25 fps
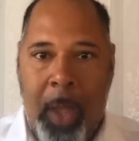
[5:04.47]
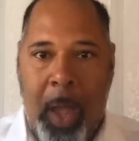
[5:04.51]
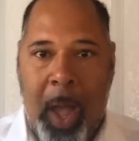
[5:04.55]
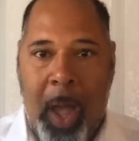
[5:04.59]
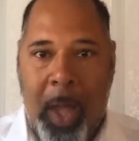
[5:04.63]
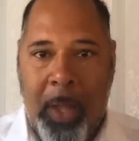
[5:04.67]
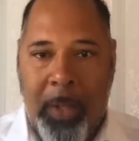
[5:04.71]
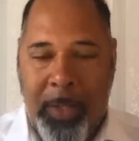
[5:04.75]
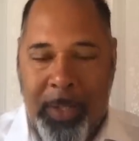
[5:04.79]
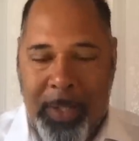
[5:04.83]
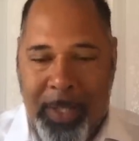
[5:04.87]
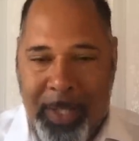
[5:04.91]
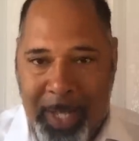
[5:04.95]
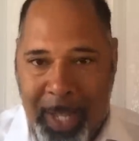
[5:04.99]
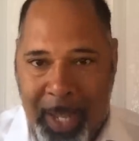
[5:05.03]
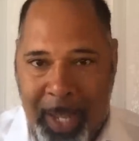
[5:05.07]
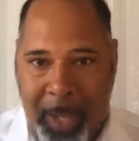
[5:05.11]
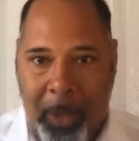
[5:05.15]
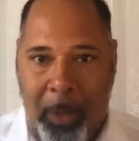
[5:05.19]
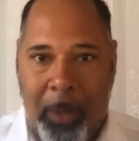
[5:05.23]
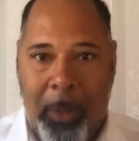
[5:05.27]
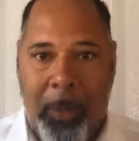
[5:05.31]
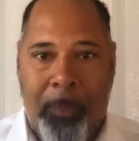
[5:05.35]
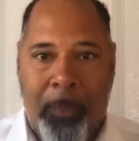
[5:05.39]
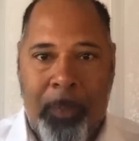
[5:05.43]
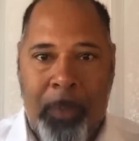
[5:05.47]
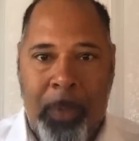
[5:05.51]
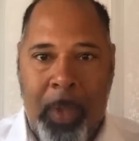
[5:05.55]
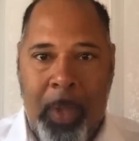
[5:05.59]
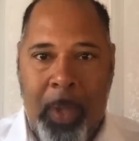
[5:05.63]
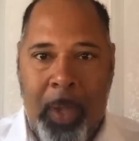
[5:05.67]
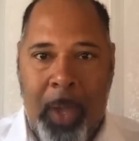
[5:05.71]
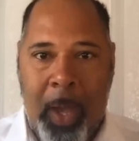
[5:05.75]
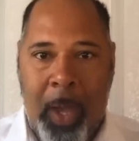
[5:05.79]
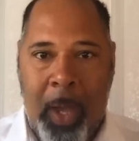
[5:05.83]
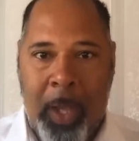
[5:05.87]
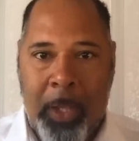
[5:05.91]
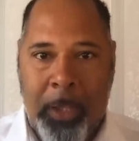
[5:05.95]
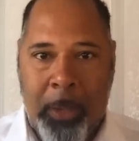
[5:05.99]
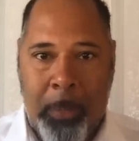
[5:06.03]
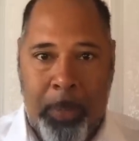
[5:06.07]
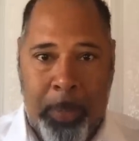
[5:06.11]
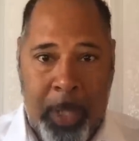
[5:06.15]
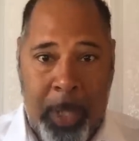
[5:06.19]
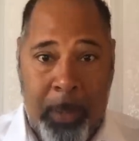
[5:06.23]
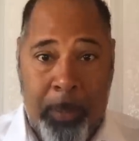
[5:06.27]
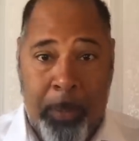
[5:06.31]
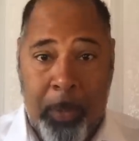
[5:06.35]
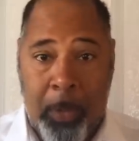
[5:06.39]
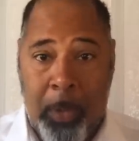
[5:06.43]
until the
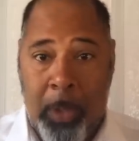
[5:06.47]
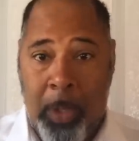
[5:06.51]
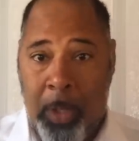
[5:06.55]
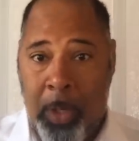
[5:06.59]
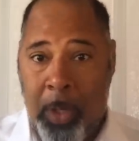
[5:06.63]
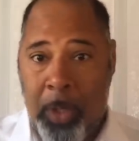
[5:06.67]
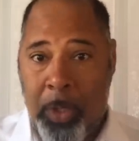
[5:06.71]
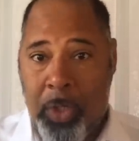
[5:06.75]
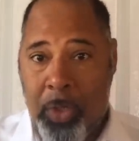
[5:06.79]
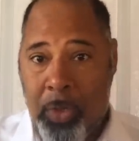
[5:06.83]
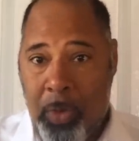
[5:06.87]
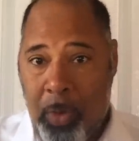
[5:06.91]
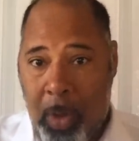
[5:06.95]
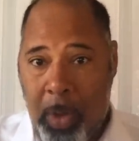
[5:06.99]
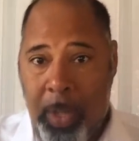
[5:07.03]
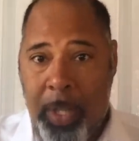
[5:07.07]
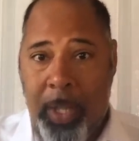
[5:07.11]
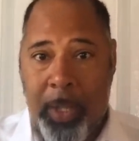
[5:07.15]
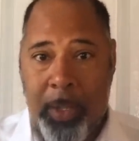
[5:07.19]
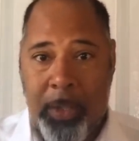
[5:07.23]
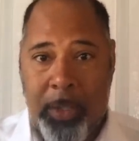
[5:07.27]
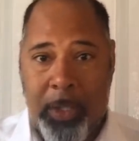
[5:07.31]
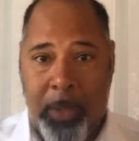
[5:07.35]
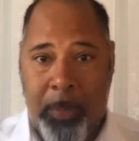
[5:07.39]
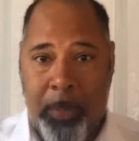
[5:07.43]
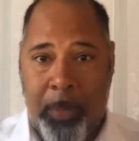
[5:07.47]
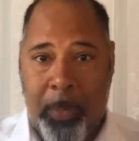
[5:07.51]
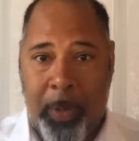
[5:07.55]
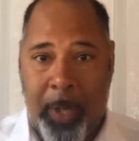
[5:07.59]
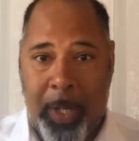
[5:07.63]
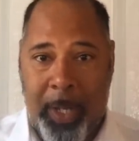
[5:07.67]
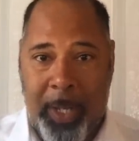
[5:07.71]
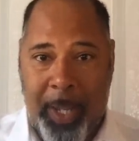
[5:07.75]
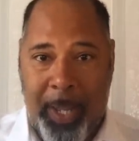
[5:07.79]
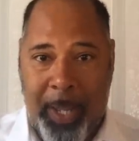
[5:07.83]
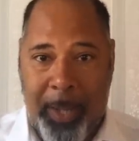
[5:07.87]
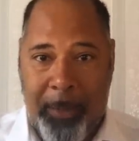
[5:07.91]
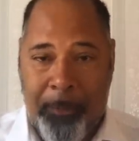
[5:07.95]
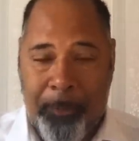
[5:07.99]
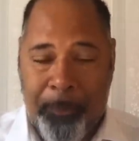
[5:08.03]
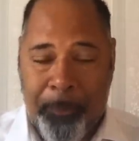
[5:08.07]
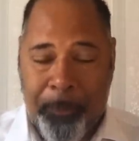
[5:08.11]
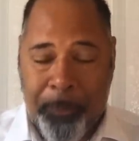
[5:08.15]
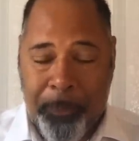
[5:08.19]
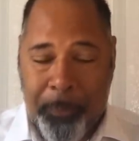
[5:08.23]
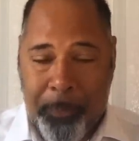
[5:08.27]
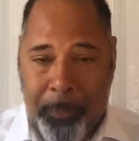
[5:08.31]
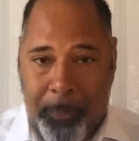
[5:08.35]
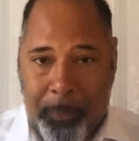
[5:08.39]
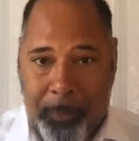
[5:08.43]
people that are trying to bring in
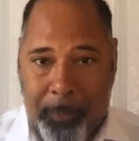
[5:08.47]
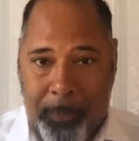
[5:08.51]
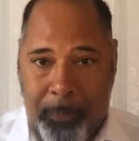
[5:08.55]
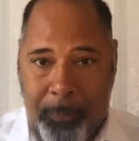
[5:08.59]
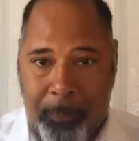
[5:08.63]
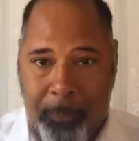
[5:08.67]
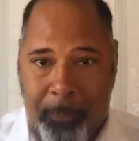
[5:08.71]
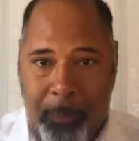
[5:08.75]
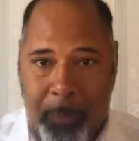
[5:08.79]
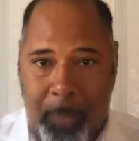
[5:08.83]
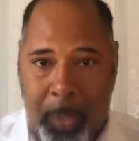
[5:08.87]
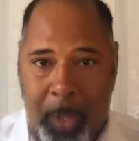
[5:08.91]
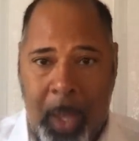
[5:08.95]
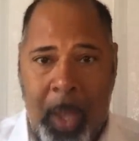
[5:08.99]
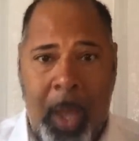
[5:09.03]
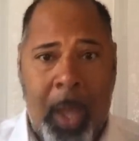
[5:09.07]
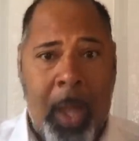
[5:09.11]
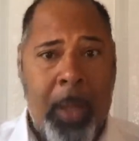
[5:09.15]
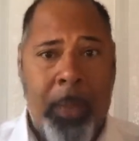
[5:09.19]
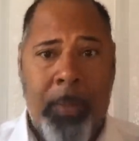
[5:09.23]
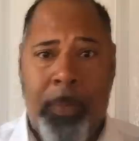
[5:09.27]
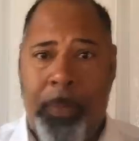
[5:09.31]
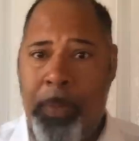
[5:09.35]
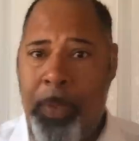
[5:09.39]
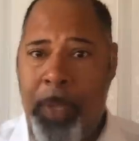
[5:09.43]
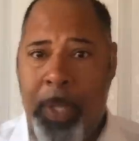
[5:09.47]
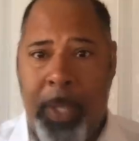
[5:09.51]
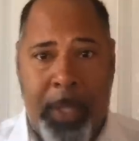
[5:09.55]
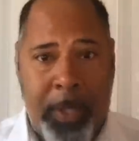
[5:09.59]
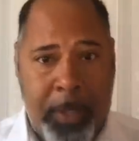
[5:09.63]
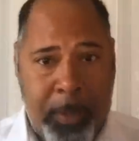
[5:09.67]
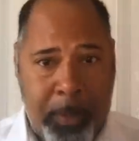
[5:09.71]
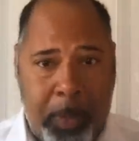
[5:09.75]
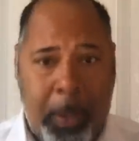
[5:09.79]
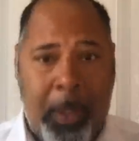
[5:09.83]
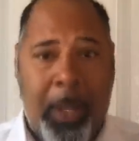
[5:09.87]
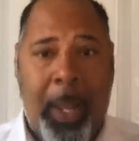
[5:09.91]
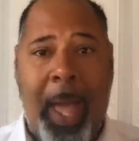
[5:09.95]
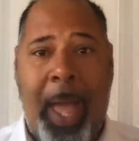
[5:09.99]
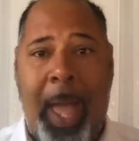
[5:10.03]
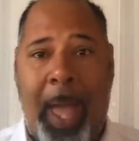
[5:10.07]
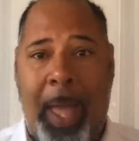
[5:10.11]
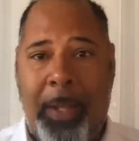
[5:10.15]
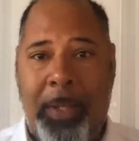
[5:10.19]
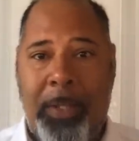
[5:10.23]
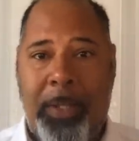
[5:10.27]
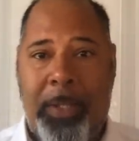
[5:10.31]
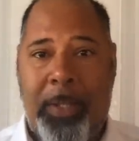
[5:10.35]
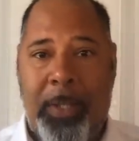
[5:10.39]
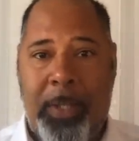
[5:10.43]
these
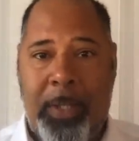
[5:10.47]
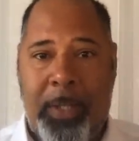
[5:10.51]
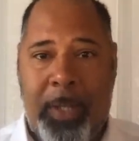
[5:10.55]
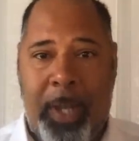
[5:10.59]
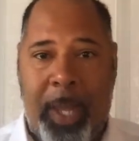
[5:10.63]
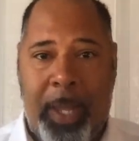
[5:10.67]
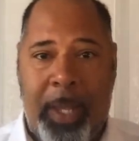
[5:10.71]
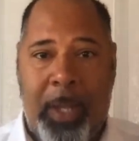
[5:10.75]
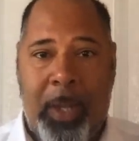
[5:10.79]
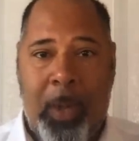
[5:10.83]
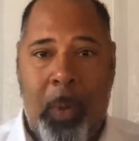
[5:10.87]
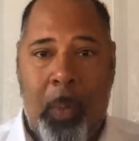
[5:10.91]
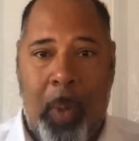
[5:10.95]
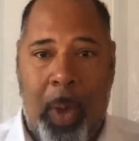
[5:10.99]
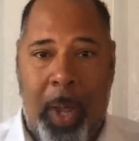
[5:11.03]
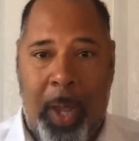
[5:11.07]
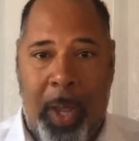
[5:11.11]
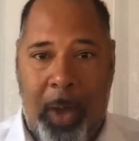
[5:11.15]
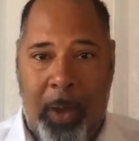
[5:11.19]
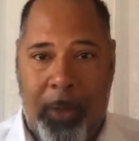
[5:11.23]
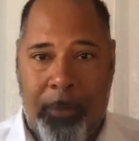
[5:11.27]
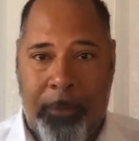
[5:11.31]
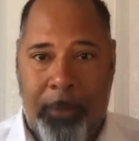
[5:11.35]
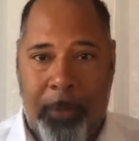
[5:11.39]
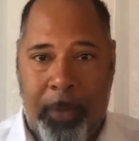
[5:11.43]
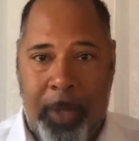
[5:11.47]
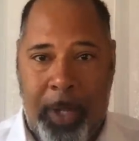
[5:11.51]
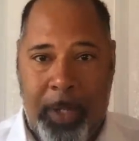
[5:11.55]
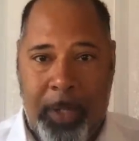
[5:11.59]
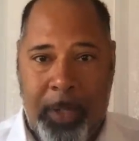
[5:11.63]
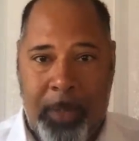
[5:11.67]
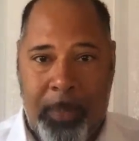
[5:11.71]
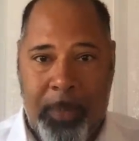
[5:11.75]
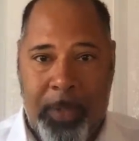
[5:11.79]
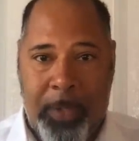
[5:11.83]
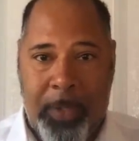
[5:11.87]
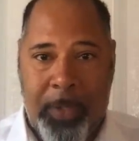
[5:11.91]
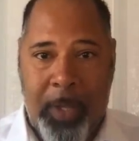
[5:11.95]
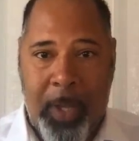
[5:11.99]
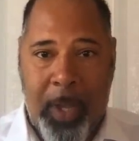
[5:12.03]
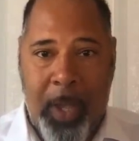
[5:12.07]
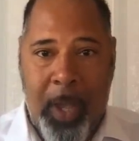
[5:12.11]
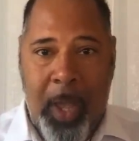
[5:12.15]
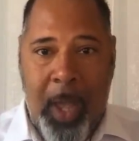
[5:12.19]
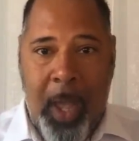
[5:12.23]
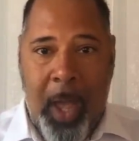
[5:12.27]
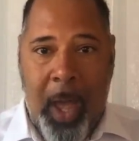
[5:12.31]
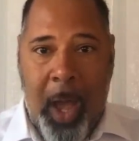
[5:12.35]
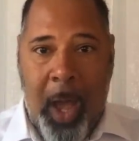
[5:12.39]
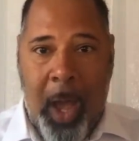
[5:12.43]
plans to take away our freedoms
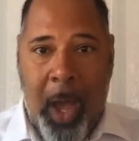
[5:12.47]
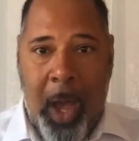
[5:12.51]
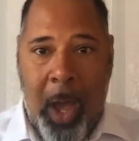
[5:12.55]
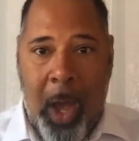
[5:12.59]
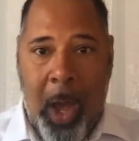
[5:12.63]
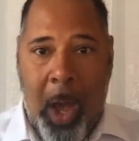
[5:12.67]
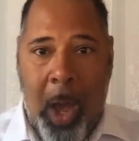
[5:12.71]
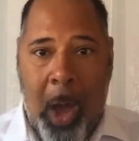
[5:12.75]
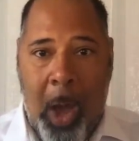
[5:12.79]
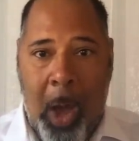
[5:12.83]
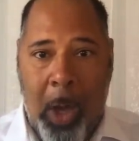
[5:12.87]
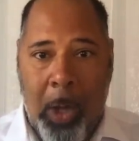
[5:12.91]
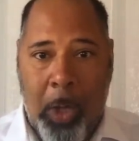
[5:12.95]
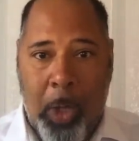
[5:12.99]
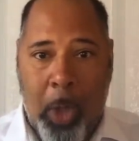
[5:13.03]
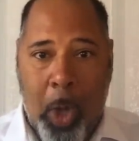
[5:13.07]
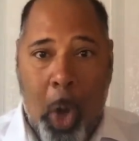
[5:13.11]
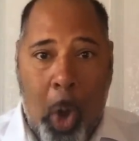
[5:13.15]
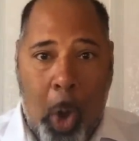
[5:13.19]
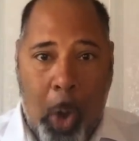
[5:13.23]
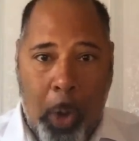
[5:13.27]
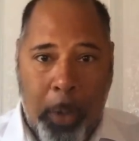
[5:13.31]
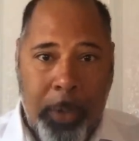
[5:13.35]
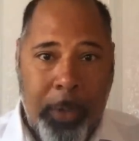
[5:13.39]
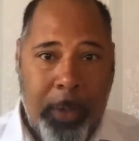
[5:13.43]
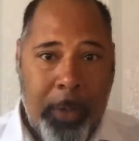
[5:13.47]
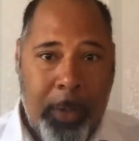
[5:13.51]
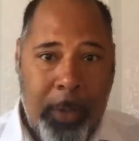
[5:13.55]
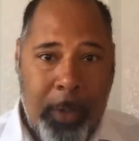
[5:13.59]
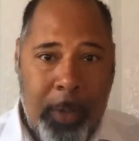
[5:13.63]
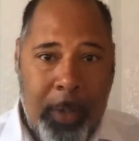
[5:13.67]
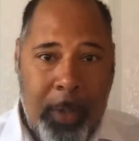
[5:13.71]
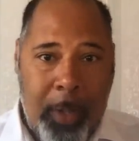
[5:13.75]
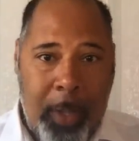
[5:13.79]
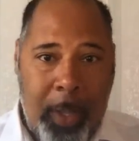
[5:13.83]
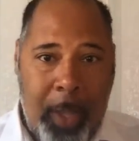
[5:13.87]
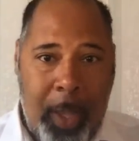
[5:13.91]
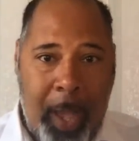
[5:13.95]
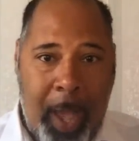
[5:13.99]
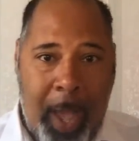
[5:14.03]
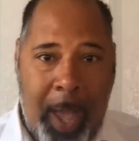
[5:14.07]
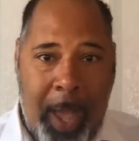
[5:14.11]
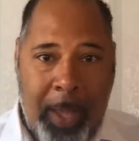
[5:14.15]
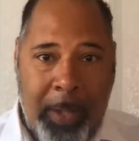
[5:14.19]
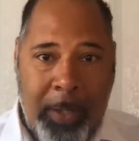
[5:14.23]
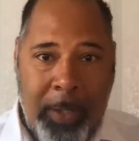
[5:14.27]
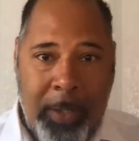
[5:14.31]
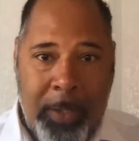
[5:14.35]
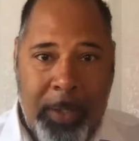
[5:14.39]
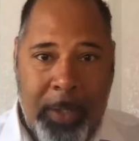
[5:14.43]
are gone,
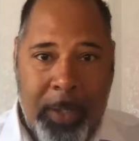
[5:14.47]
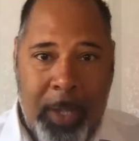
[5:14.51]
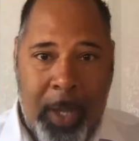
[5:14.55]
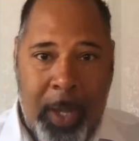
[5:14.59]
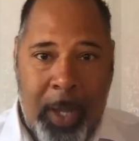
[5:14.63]
and